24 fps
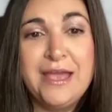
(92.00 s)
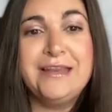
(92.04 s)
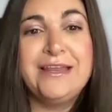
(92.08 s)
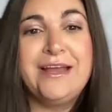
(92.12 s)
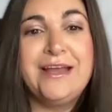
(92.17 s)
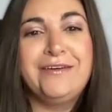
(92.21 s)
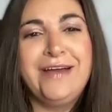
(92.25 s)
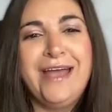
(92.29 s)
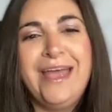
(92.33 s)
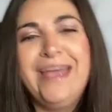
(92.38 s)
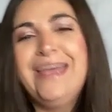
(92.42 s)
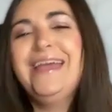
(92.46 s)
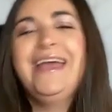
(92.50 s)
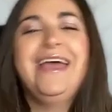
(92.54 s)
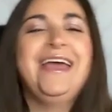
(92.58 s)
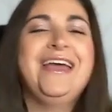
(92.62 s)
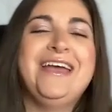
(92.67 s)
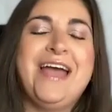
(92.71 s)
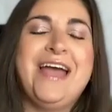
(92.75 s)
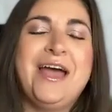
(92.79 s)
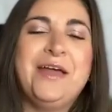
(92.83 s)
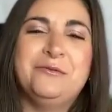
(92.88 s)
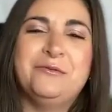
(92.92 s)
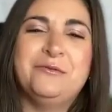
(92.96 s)
Now,
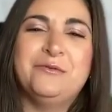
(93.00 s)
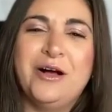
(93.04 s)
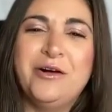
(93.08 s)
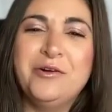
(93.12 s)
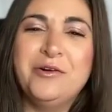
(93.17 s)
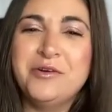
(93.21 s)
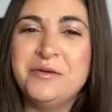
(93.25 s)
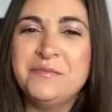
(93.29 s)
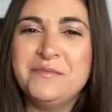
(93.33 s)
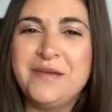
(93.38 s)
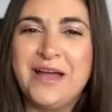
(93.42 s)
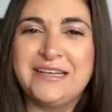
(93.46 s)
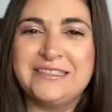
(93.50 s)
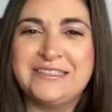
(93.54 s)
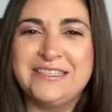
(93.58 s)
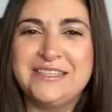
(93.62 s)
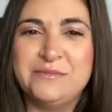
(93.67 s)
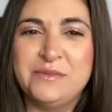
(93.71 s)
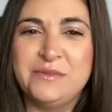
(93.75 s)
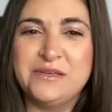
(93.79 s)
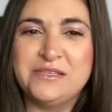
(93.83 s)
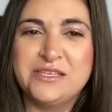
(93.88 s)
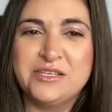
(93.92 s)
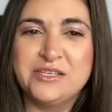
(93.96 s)
hey, and welcome back to
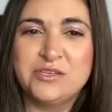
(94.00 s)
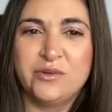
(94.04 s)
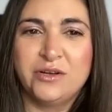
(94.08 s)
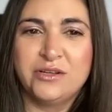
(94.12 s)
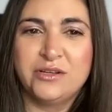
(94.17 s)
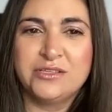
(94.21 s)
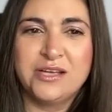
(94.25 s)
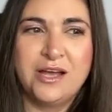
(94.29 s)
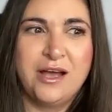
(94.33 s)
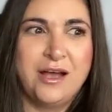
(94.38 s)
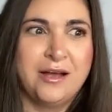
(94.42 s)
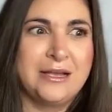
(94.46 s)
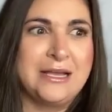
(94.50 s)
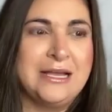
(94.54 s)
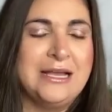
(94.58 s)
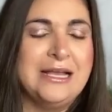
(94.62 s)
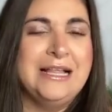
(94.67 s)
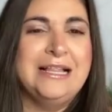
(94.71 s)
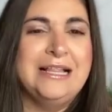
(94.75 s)
the Business Real Talk.